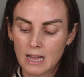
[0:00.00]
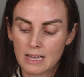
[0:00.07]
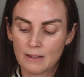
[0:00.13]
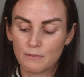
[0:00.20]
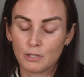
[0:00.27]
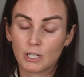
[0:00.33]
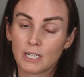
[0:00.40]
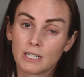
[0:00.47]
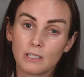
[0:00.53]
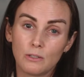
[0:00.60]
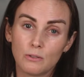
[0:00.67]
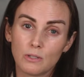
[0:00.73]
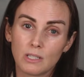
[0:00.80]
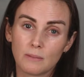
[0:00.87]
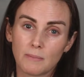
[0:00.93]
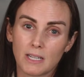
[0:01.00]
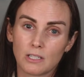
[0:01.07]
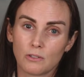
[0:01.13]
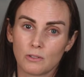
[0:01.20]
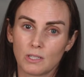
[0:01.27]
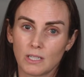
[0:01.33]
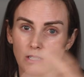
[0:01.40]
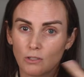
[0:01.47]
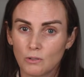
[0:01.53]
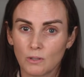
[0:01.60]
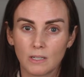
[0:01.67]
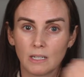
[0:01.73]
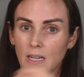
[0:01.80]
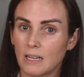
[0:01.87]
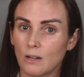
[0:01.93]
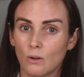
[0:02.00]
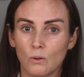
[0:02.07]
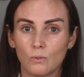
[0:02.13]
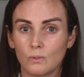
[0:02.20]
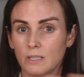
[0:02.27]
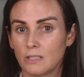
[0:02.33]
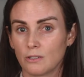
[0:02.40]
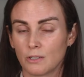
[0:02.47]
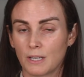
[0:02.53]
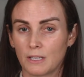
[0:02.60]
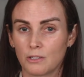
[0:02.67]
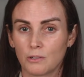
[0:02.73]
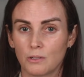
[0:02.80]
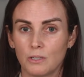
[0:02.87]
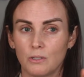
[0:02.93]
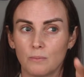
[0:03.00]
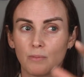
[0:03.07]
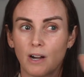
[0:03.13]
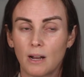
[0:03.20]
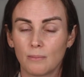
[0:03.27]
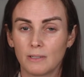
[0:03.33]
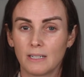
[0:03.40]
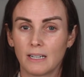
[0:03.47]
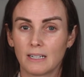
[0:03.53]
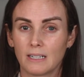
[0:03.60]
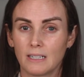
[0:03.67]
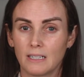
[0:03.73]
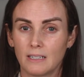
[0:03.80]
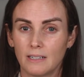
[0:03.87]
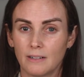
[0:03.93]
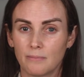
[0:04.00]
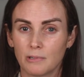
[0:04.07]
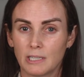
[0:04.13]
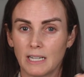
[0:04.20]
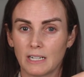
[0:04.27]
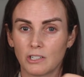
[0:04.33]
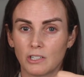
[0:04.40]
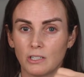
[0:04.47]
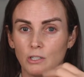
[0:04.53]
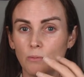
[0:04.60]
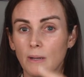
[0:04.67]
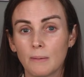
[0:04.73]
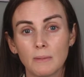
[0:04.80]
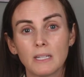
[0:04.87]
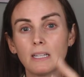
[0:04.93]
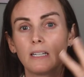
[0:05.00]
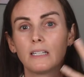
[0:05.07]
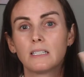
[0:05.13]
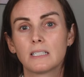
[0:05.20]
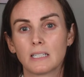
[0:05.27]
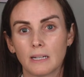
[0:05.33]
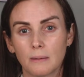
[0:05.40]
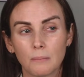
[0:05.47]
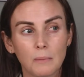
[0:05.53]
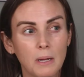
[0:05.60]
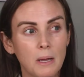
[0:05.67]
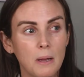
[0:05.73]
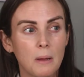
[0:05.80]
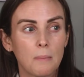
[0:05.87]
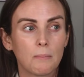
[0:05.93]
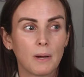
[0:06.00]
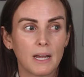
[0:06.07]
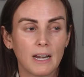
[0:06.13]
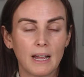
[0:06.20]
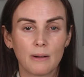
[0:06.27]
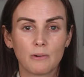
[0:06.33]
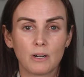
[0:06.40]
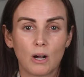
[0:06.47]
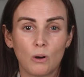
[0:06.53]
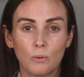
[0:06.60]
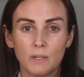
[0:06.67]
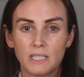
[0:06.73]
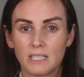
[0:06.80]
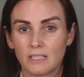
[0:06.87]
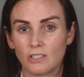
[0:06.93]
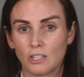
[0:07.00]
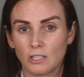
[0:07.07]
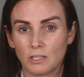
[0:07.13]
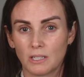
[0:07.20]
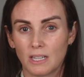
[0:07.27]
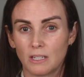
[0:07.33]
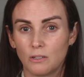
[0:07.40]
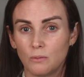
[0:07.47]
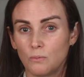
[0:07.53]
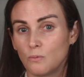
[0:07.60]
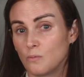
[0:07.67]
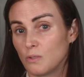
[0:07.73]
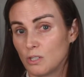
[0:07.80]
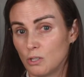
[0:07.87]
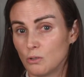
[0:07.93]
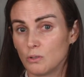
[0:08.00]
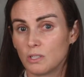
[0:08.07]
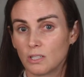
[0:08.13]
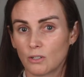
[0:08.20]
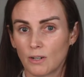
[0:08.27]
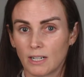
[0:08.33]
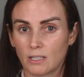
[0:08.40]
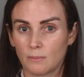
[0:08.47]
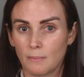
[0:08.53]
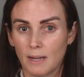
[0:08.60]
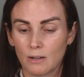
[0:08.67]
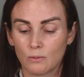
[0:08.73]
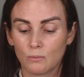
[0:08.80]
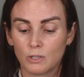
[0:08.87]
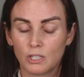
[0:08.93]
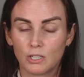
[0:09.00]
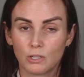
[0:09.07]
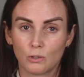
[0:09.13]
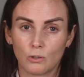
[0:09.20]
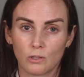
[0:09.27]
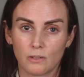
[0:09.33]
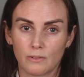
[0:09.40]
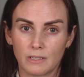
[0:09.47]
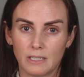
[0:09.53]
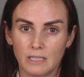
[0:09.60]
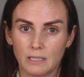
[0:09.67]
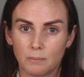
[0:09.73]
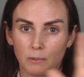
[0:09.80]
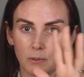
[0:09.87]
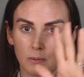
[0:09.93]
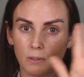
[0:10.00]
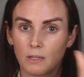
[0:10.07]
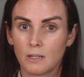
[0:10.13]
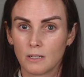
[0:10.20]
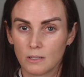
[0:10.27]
If you're gonna use them as your sunscreen and only your sunscreen, you're probably not getting enough protection. You might be getting some, but I would always suggest that you use the correct amount, which is 1/4 teaspoon.